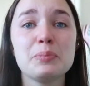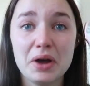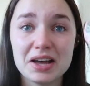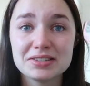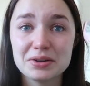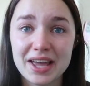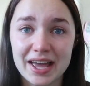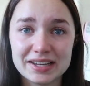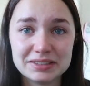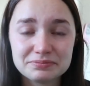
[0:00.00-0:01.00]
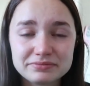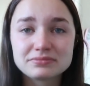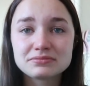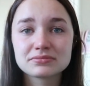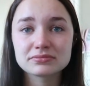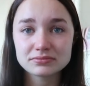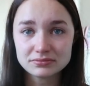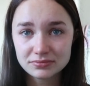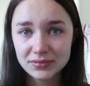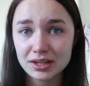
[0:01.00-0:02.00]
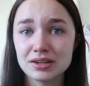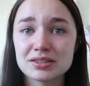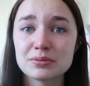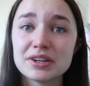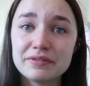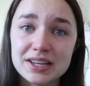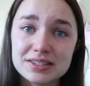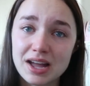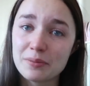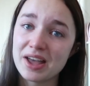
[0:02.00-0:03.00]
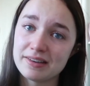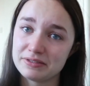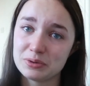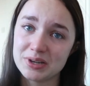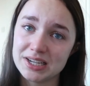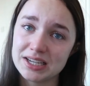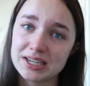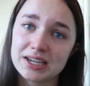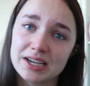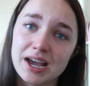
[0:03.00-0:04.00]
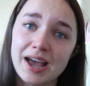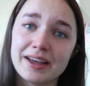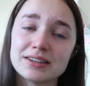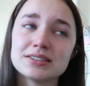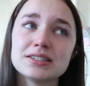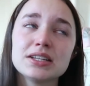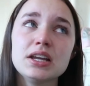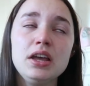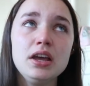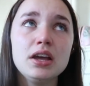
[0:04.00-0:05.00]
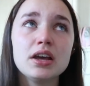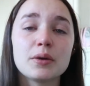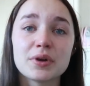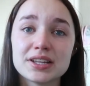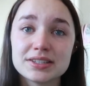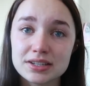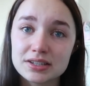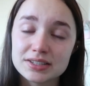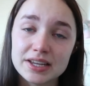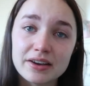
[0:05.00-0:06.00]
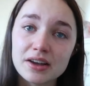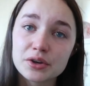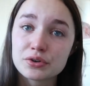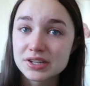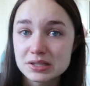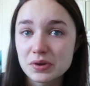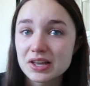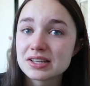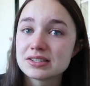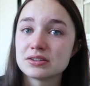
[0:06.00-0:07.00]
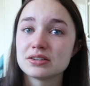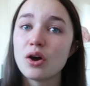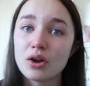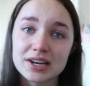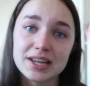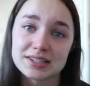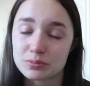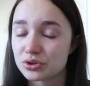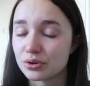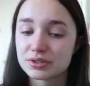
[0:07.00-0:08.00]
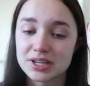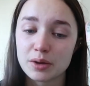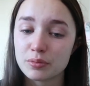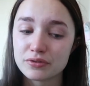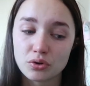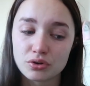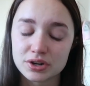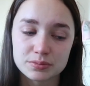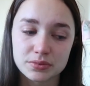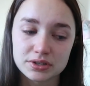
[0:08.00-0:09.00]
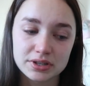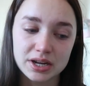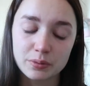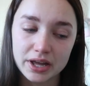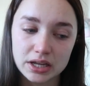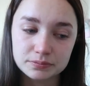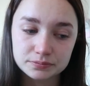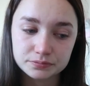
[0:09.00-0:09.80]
But it's okay. Because I'm going to FaceTime her every week. And I'm going to see her Christmas and holidays. I'm sure I'll see her before Christmas anyway.